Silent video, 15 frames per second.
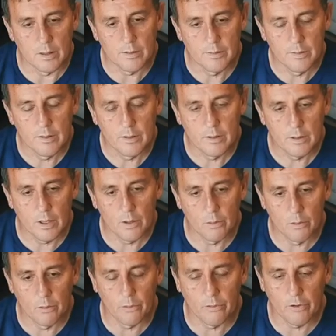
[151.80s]
Yeah,
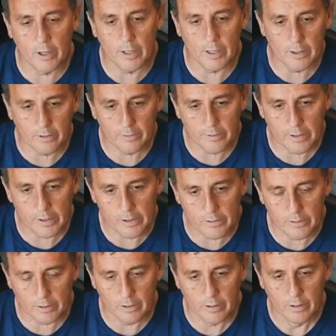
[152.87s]
no, we will certainly
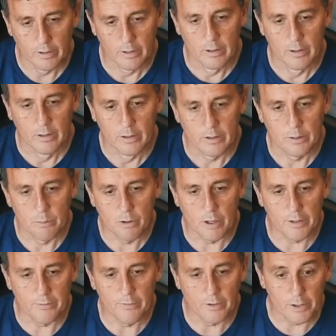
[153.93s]
continue to
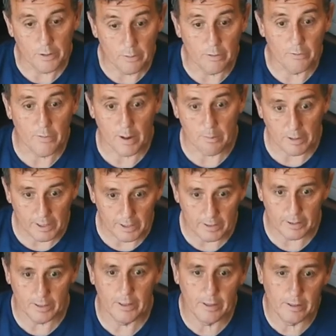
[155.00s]
pray for you and the
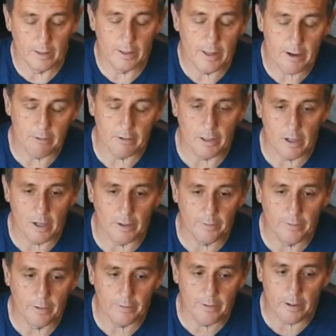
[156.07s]
family in that
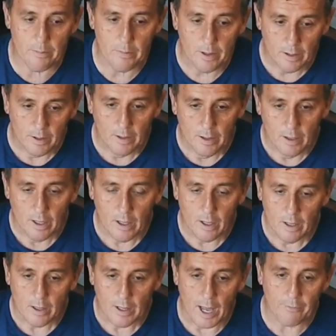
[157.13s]
regard. Tim,
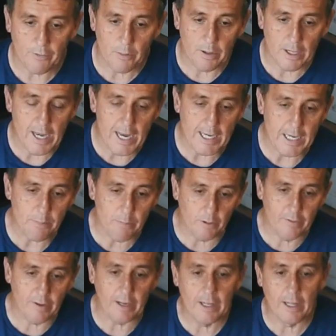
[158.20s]
have there been
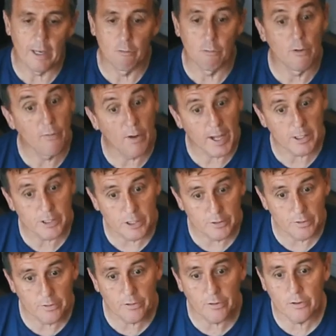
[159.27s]
any particular
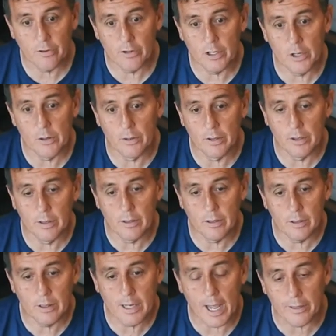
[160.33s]
reflections
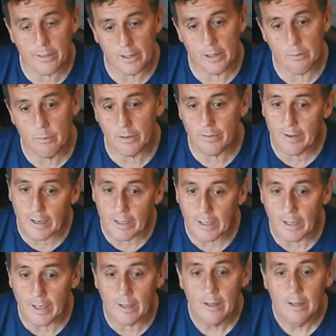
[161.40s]
you and Kathy in
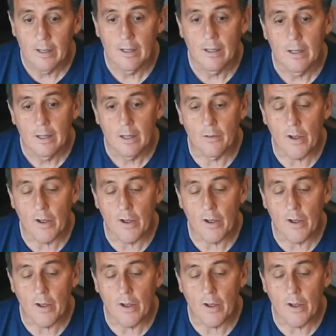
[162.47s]
particular